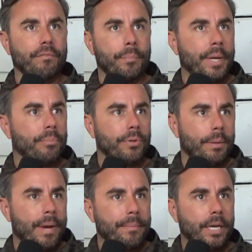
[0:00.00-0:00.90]
people that
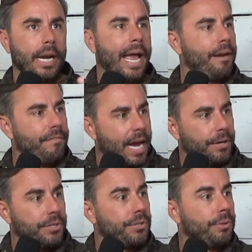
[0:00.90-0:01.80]
maybe could add
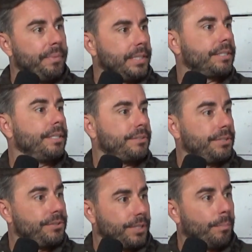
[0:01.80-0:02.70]
value to their business
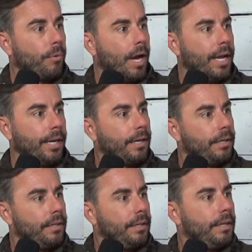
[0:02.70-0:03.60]
in some way.
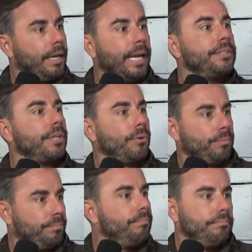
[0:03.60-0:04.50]
And so
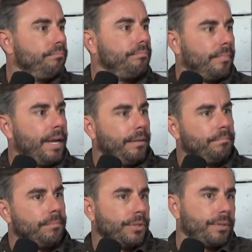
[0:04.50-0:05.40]

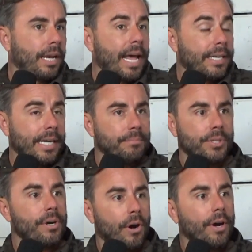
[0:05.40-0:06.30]
a lot of times
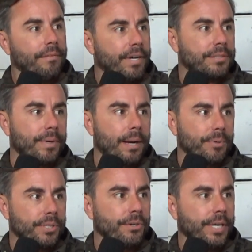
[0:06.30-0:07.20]
there are investment
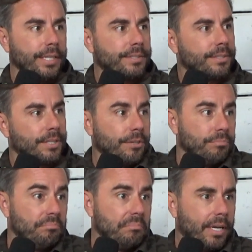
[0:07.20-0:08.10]
opportunities. And so
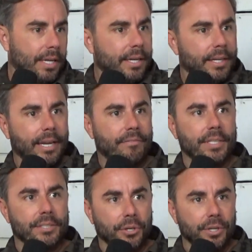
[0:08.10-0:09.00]
if
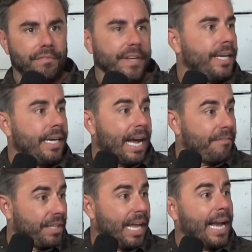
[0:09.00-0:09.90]
it's a good fit and I
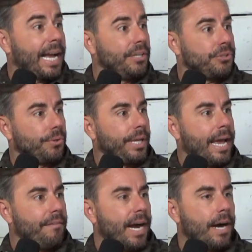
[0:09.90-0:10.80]
feel like I can truly
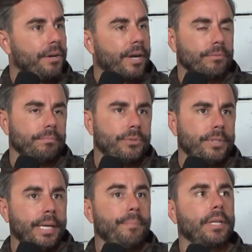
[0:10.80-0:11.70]
add value, I don't
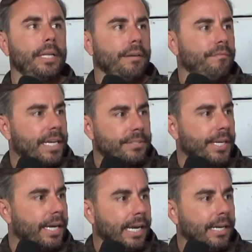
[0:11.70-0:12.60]
typically invest
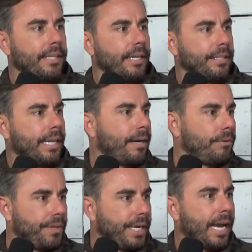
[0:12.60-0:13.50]
in anything that I
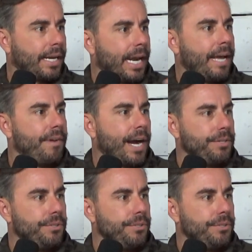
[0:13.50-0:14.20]
don't think I could add value